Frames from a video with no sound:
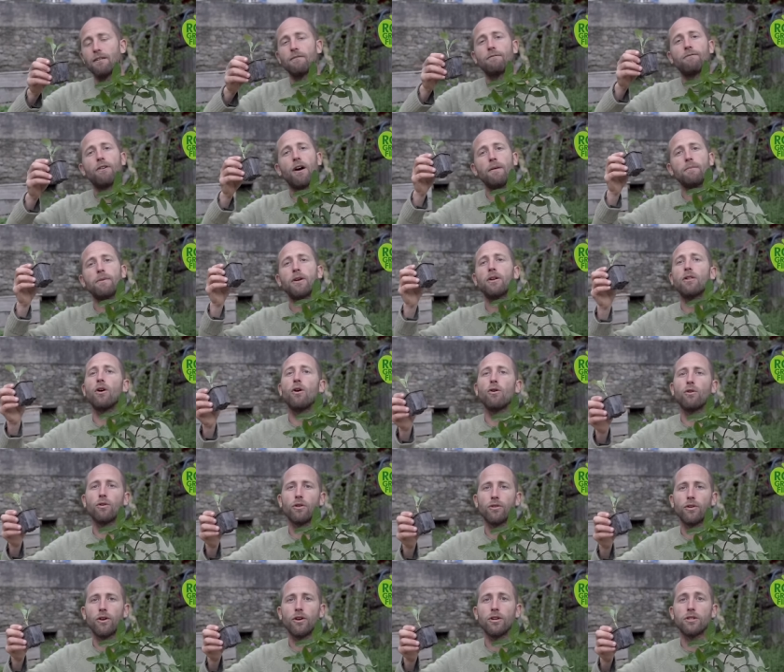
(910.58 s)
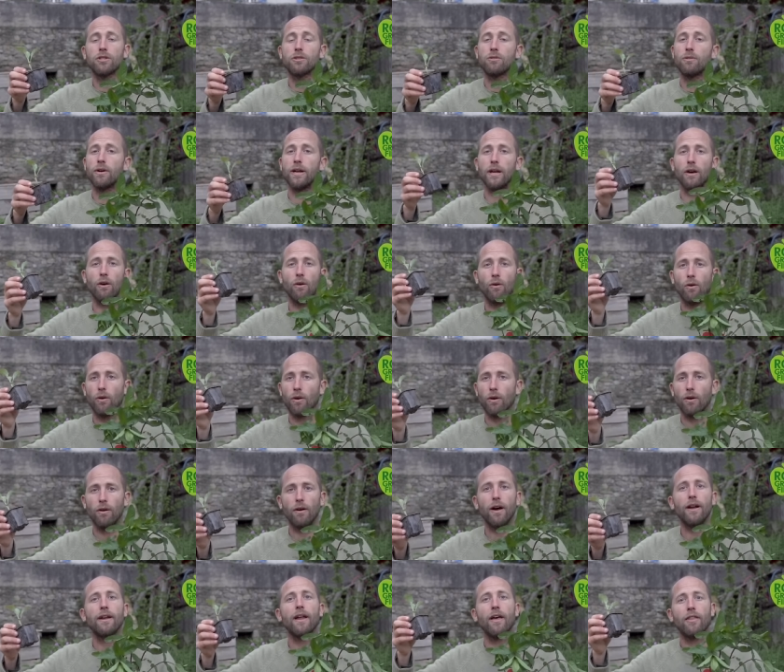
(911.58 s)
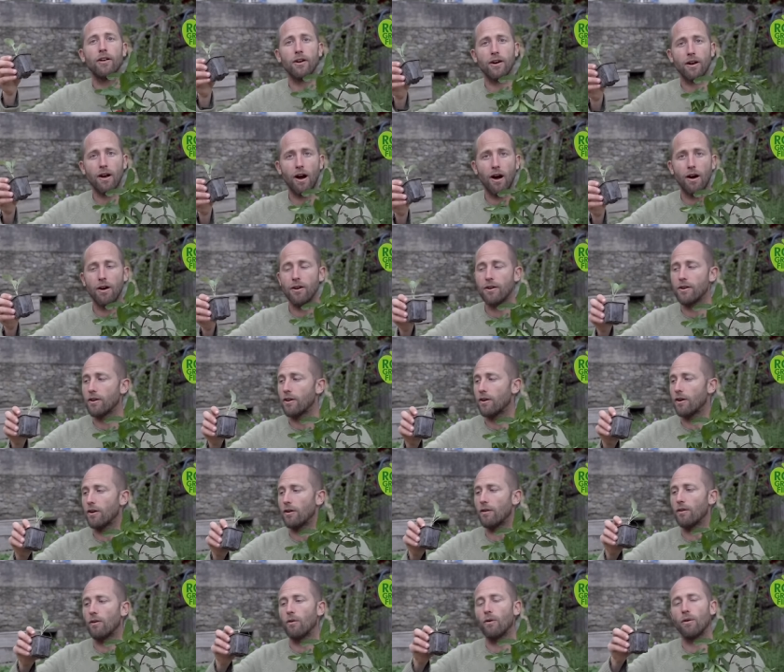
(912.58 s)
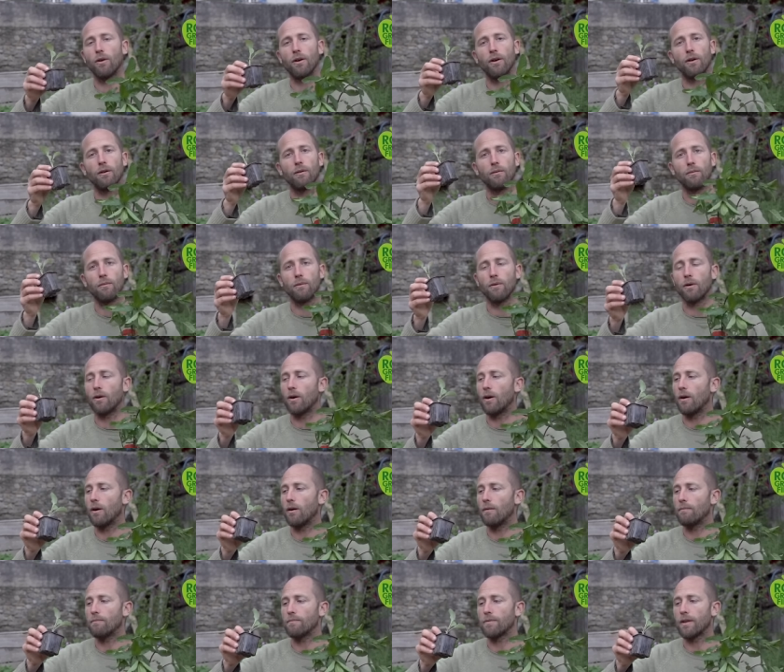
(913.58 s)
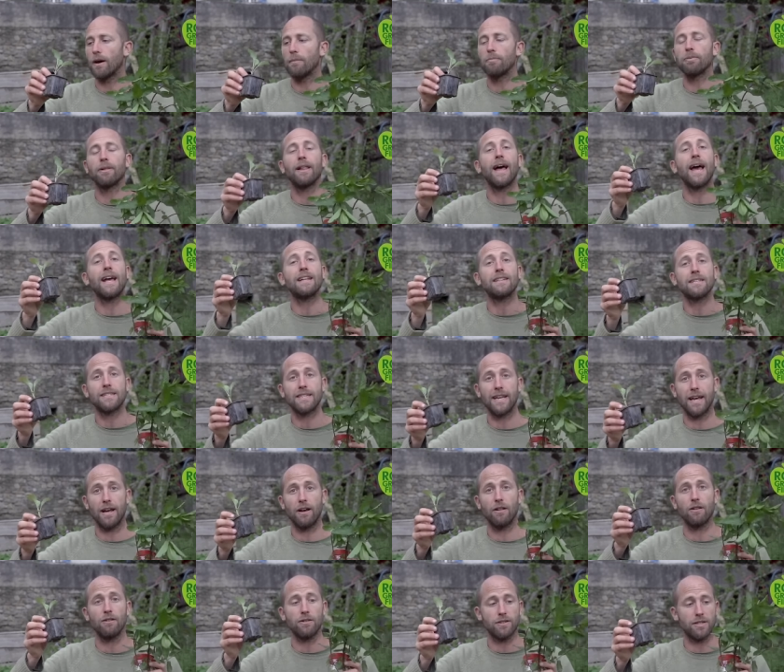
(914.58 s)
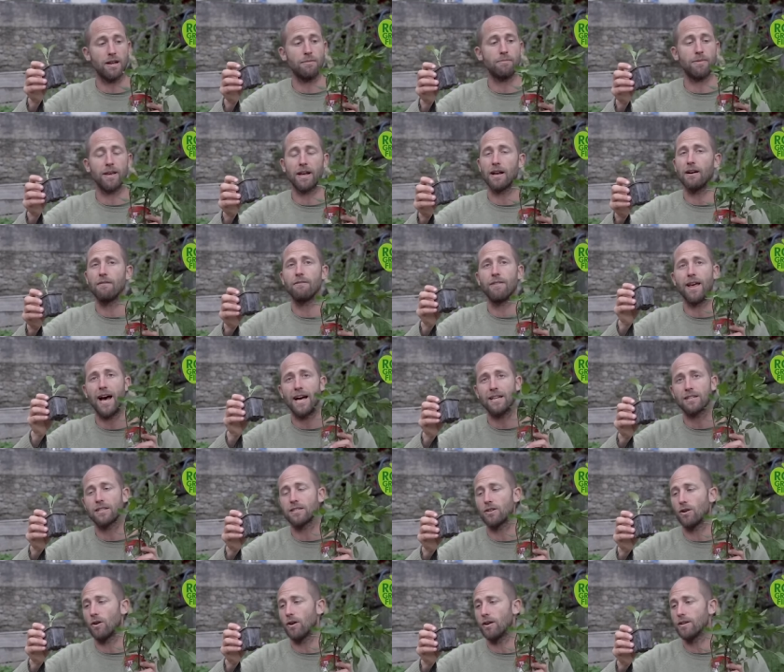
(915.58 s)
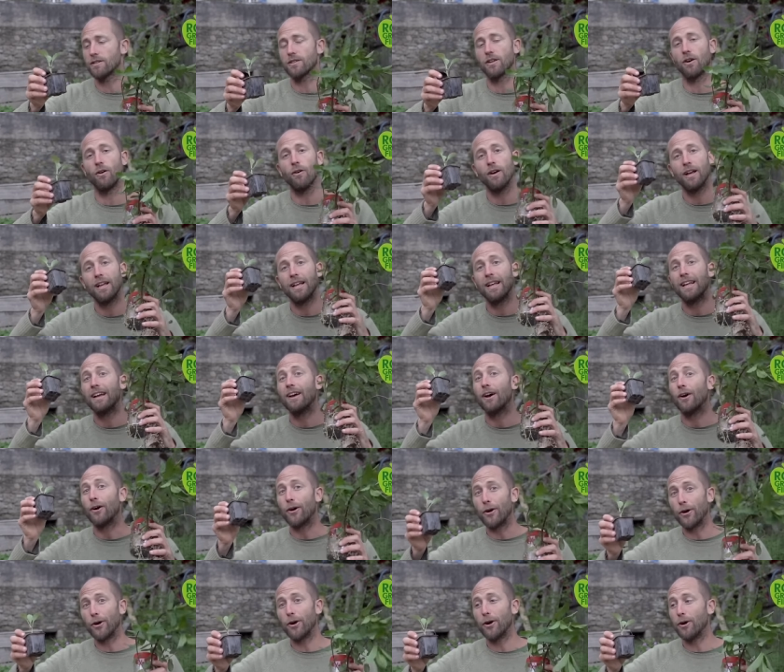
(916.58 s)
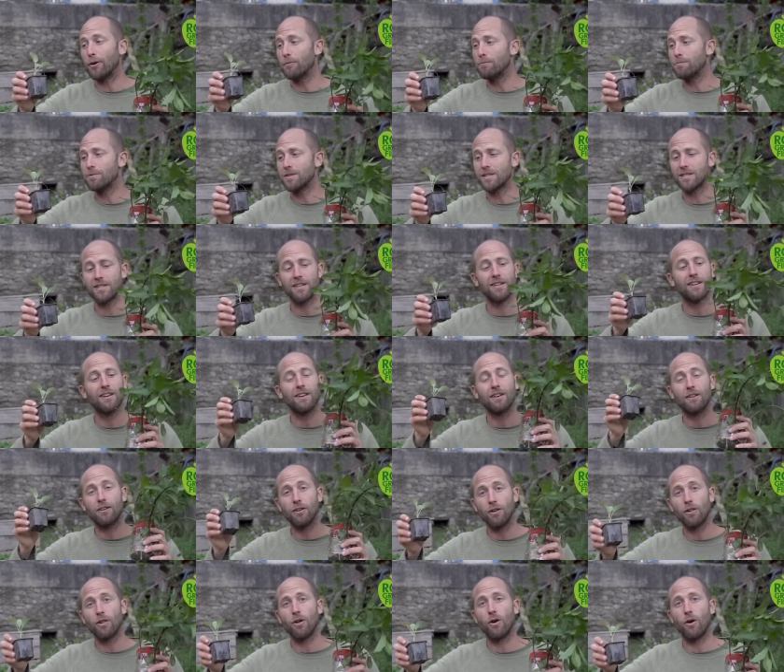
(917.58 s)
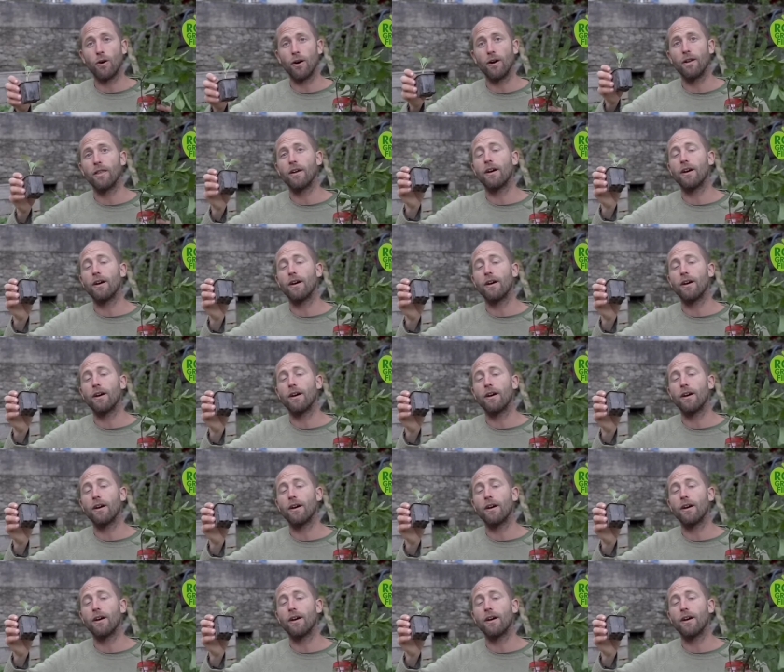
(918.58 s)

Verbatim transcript: from your local nursery or another gardener or um, a plant sale or something of that sort. So herbs, galore.